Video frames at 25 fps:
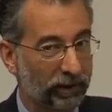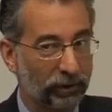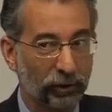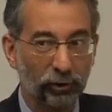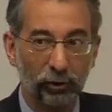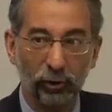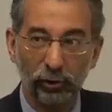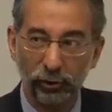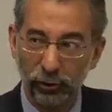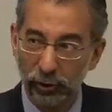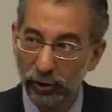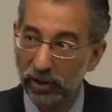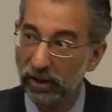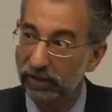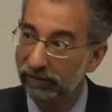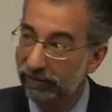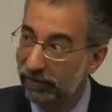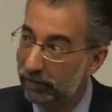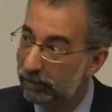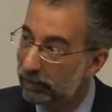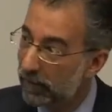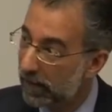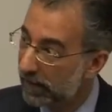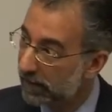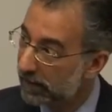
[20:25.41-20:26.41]
You're not doing it
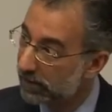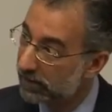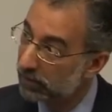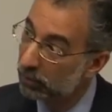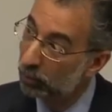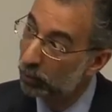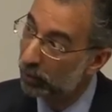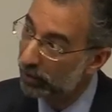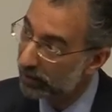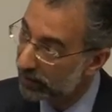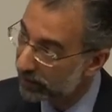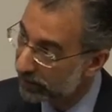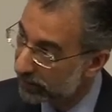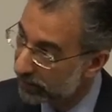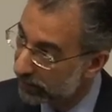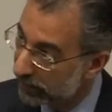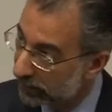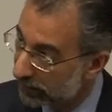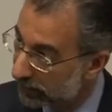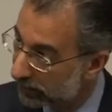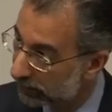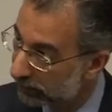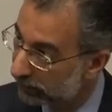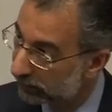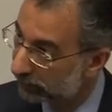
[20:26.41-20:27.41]
for money, so what is
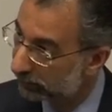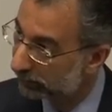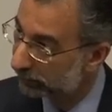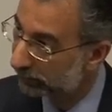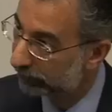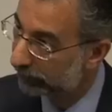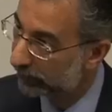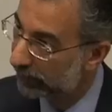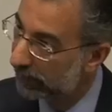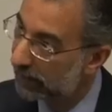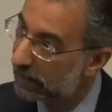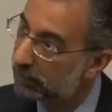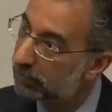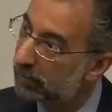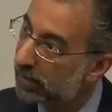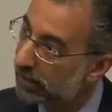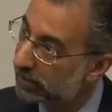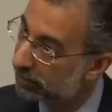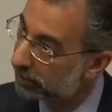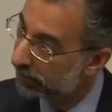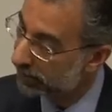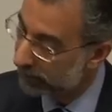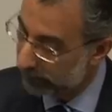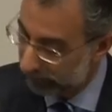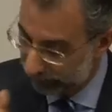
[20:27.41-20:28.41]
it? It
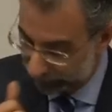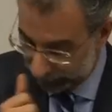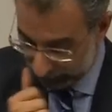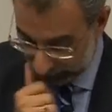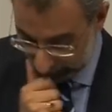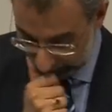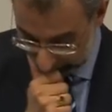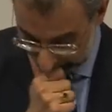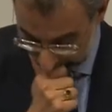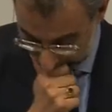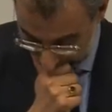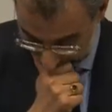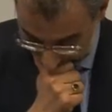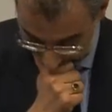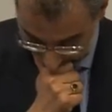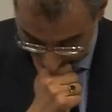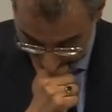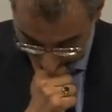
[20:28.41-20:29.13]
must be something else.